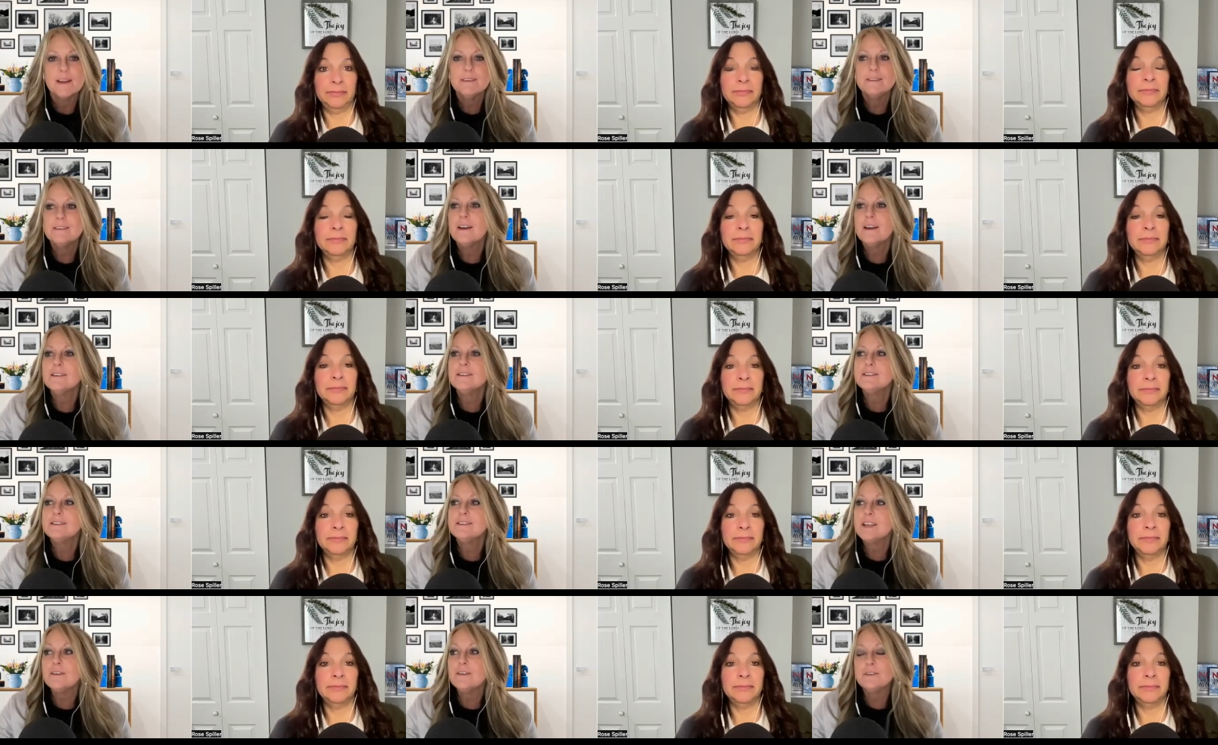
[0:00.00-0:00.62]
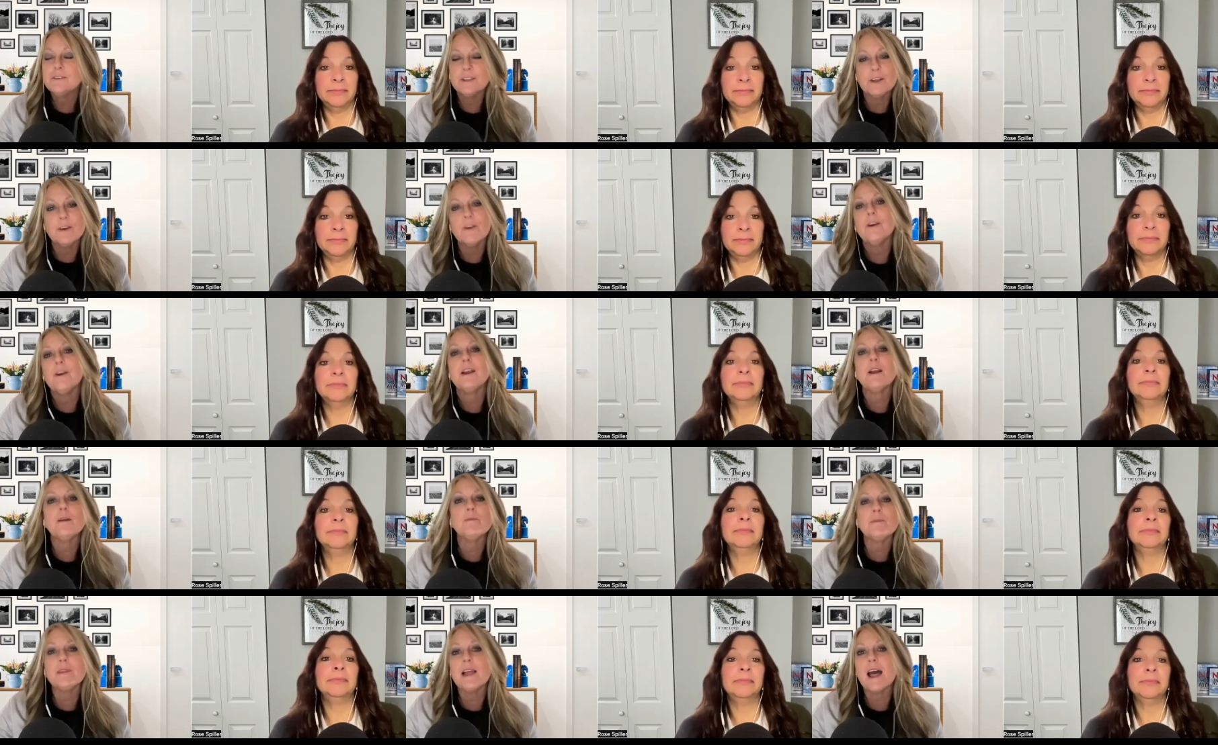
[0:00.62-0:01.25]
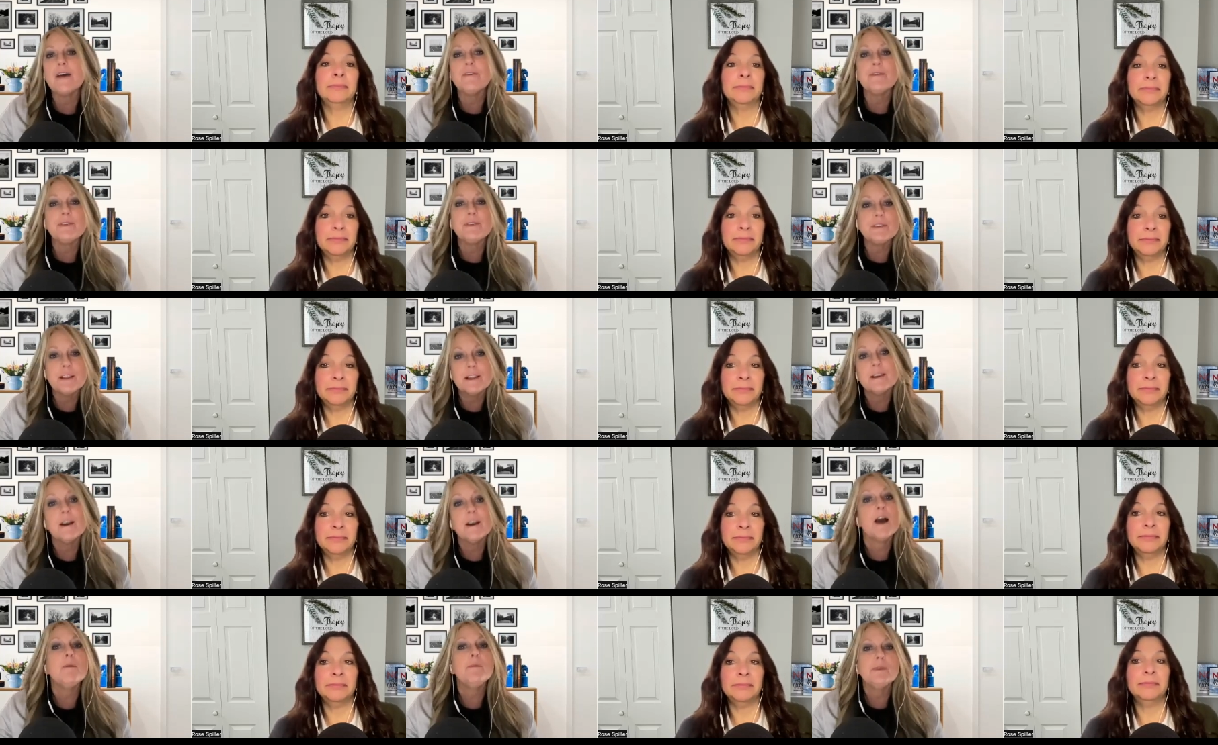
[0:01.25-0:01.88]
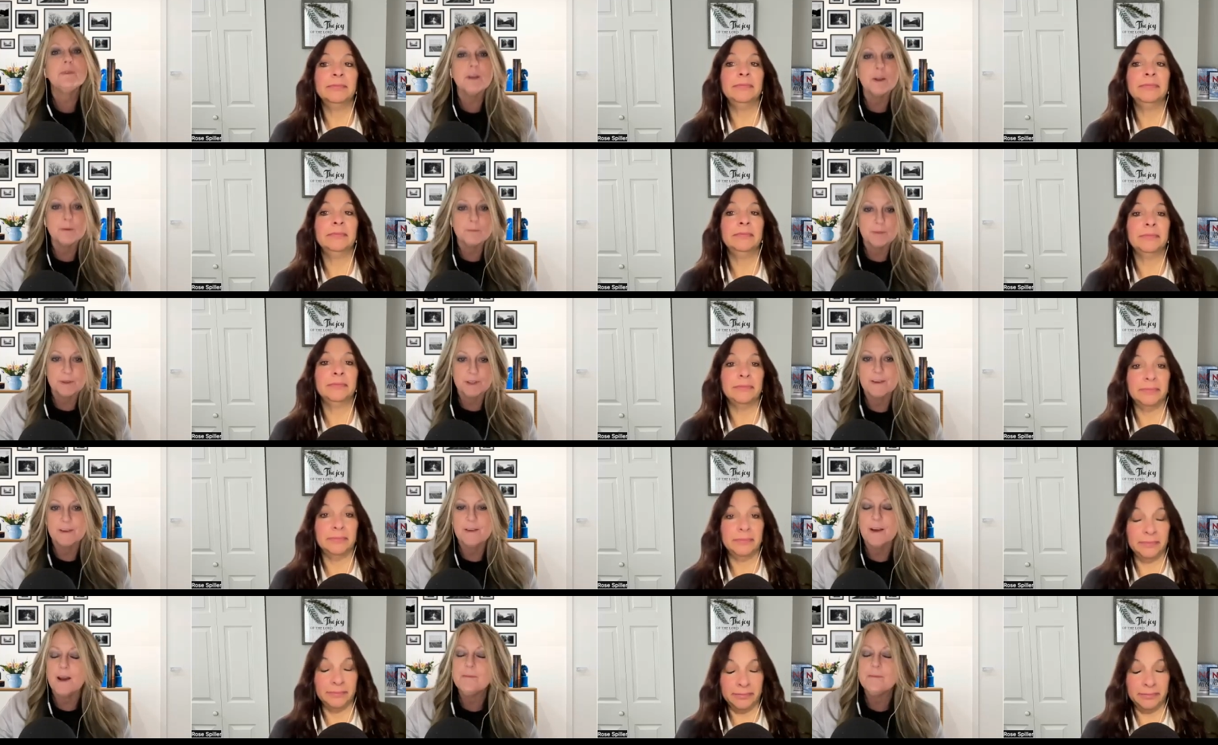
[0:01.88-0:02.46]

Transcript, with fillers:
Speaker 1: not saved, and here I am laughing like I'm an unbeliever.